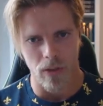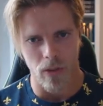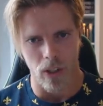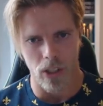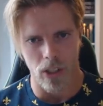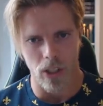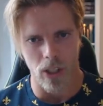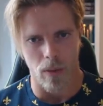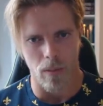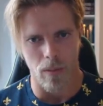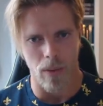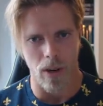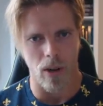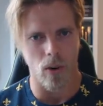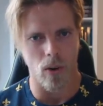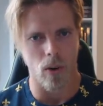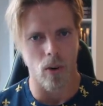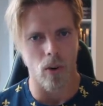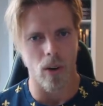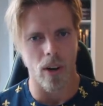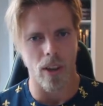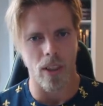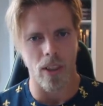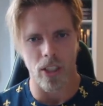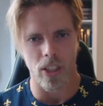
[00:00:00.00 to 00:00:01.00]
for example,
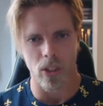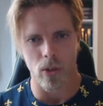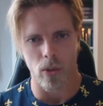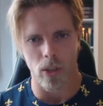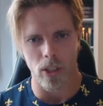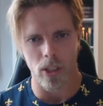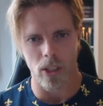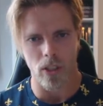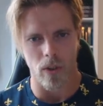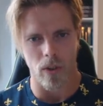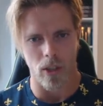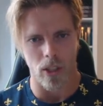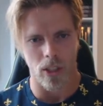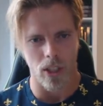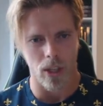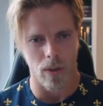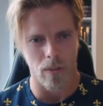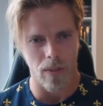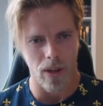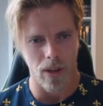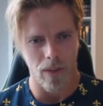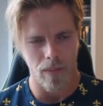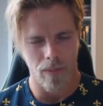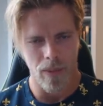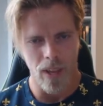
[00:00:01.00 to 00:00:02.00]
or in the squats, for
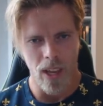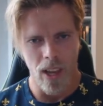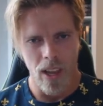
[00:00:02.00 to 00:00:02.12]
example.